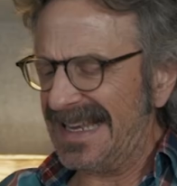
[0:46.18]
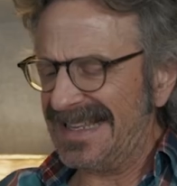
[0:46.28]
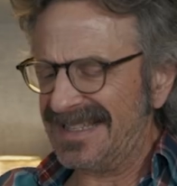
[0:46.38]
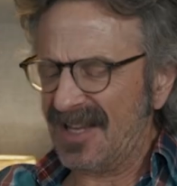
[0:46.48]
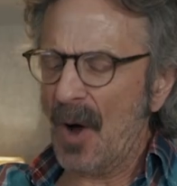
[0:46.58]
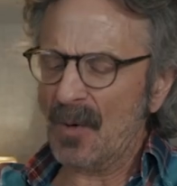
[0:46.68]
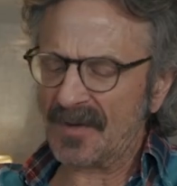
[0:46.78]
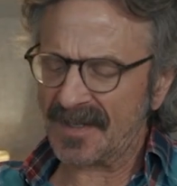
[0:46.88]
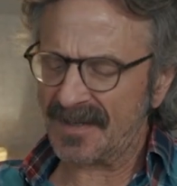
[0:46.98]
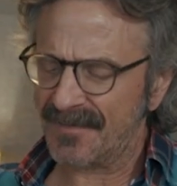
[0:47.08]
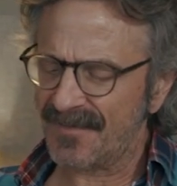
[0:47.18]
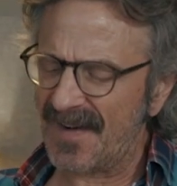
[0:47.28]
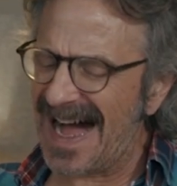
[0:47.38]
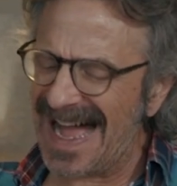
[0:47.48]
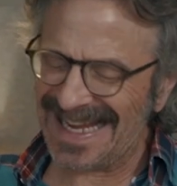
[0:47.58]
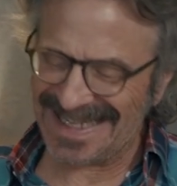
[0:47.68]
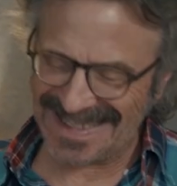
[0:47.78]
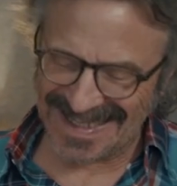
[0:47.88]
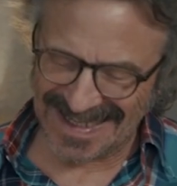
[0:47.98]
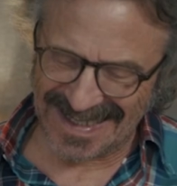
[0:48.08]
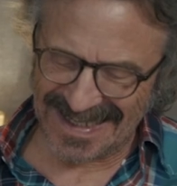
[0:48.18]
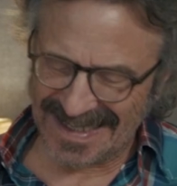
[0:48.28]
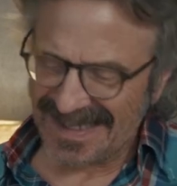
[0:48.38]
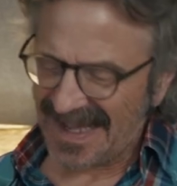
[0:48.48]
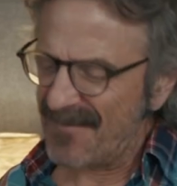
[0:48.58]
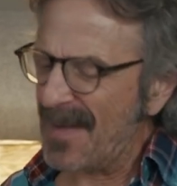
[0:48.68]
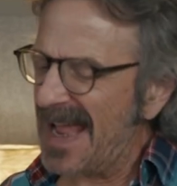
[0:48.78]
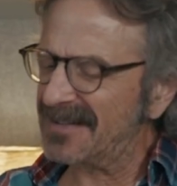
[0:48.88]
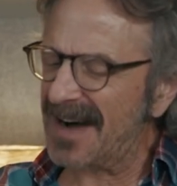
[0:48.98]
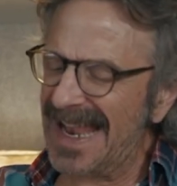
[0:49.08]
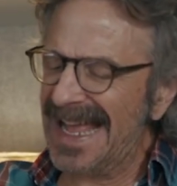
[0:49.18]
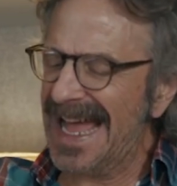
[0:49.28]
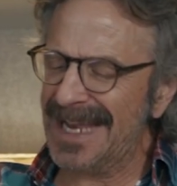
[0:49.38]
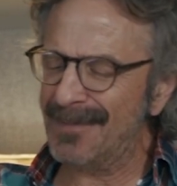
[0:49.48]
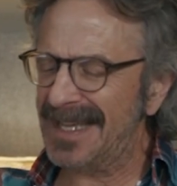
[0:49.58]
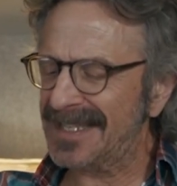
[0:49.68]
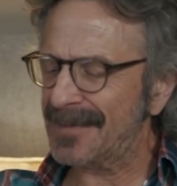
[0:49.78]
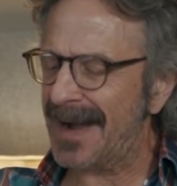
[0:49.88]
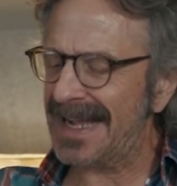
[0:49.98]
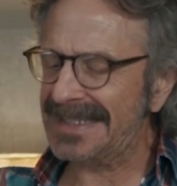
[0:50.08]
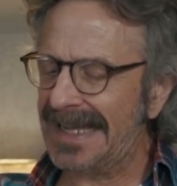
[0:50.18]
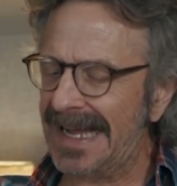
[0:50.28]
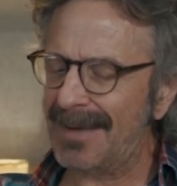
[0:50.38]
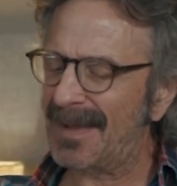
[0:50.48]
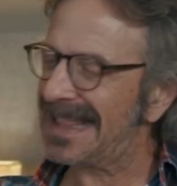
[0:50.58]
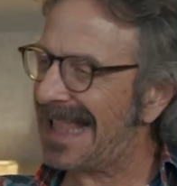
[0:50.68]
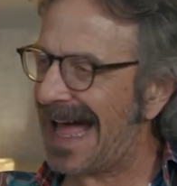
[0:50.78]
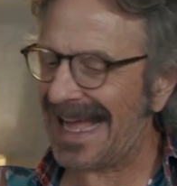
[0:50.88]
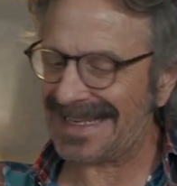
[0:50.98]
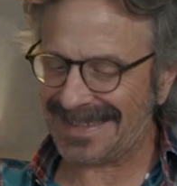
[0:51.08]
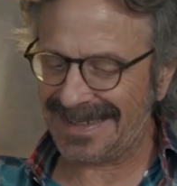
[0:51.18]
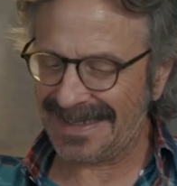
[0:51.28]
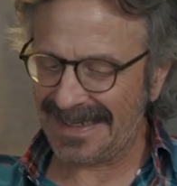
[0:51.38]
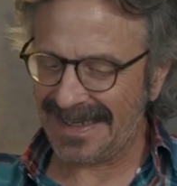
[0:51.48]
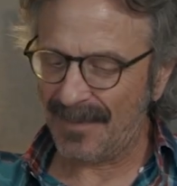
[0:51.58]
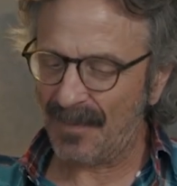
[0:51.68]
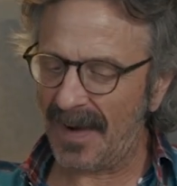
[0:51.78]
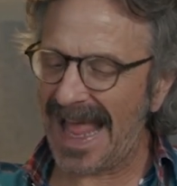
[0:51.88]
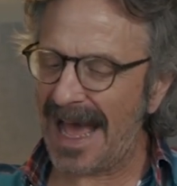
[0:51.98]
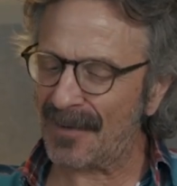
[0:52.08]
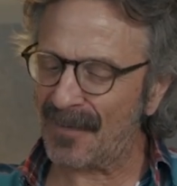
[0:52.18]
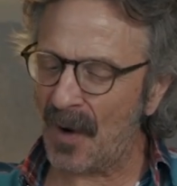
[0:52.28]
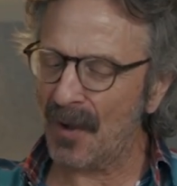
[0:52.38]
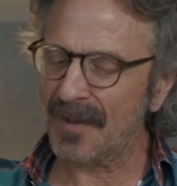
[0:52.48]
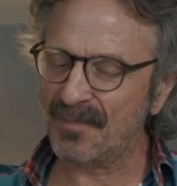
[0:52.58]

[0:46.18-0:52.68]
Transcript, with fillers: A toast. Fine. I've made a lot of enemies in my time, a lot. But out of all the